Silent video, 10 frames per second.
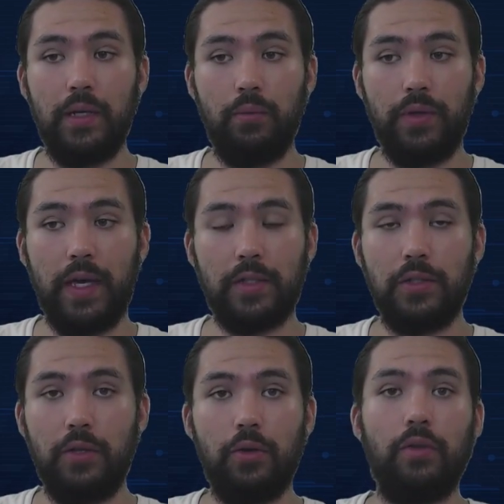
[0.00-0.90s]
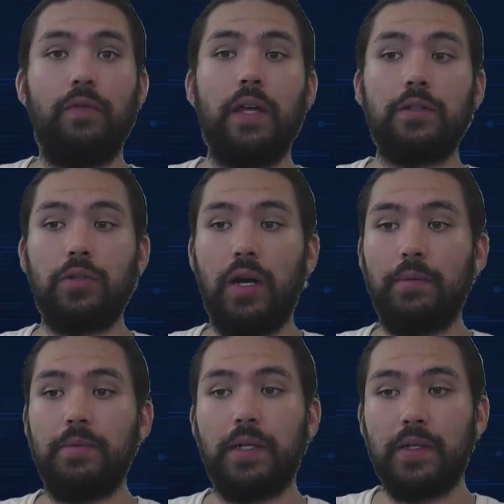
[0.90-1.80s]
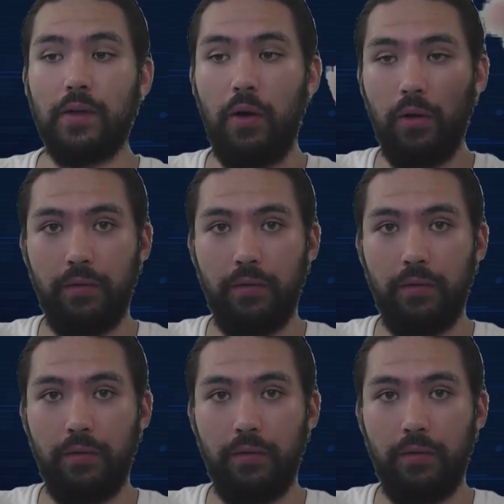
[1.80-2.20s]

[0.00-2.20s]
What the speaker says: with actually her event drops because all of